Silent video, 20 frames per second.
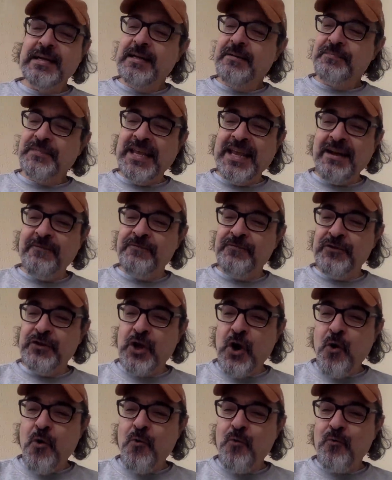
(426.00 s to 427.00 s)
They have
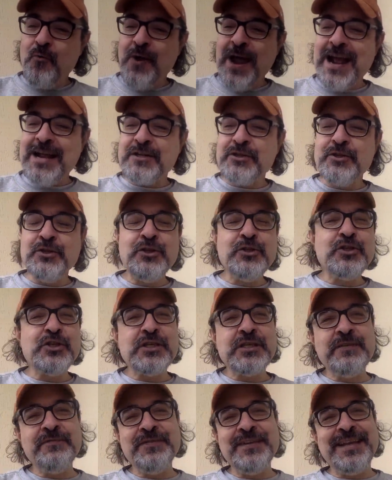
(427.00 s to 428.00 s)
no rational
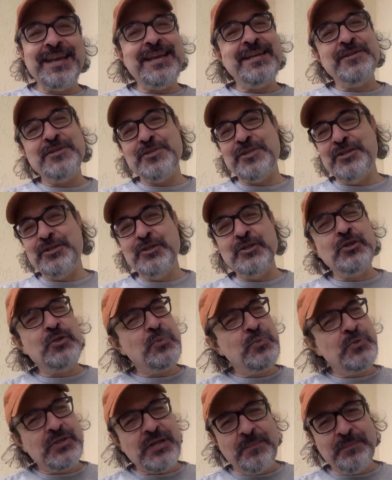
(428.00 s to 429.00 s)
justification to
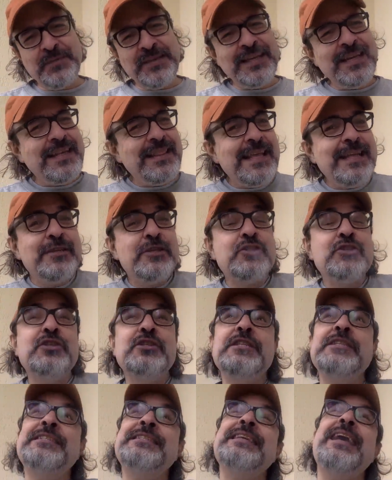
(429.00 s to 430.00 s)
do something. They just
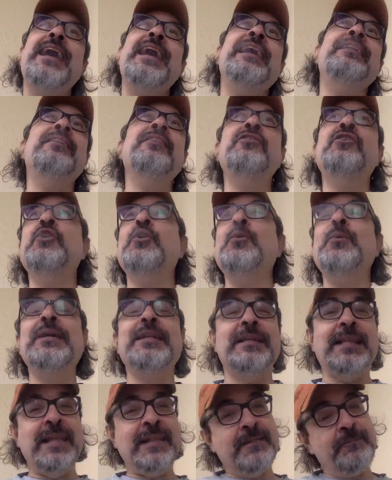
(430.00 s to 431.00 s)
decide to do
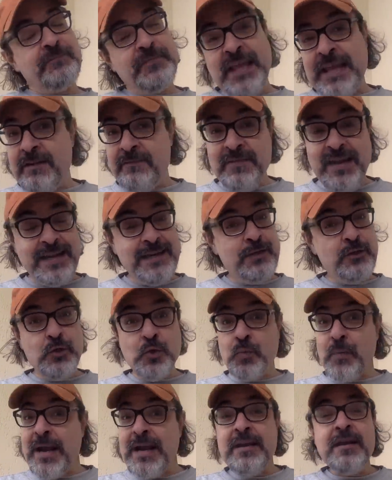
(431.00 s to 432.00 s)
it. Like they invaded
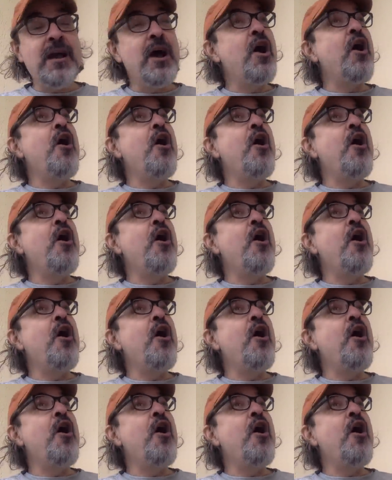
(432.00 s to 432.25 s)
Ukraine